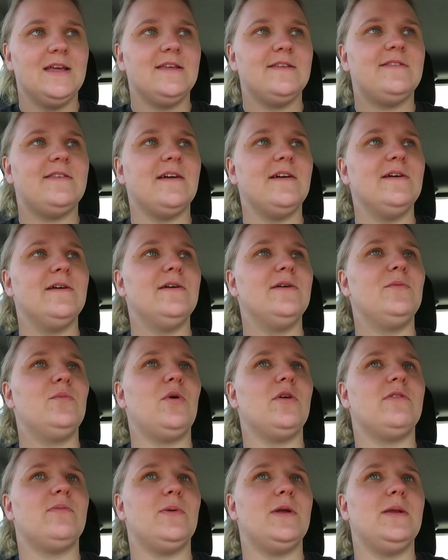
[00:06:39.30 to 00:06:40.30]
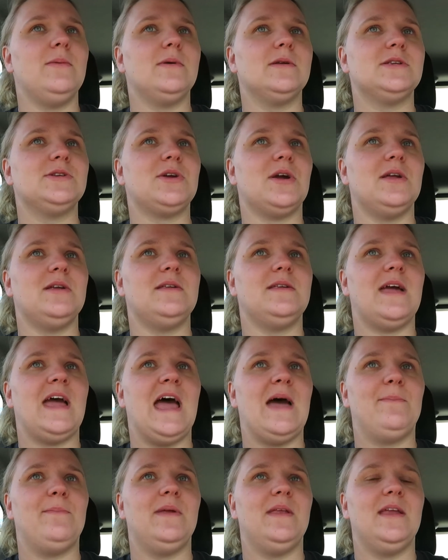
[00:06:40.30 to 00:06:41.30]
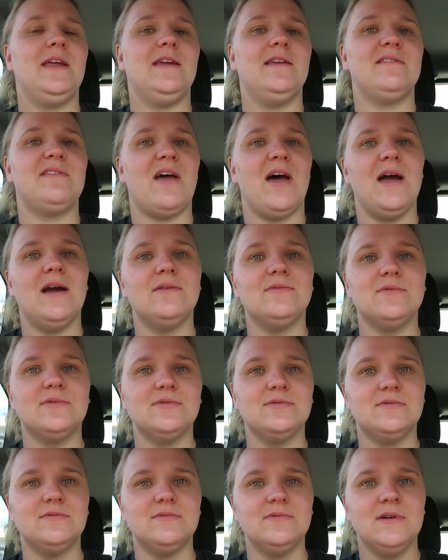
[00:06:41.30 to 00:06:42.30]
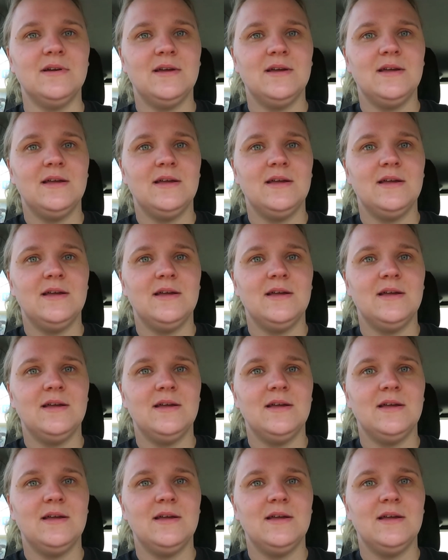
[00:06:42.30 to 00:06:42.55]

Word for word: So what's pretty much going to happen is I will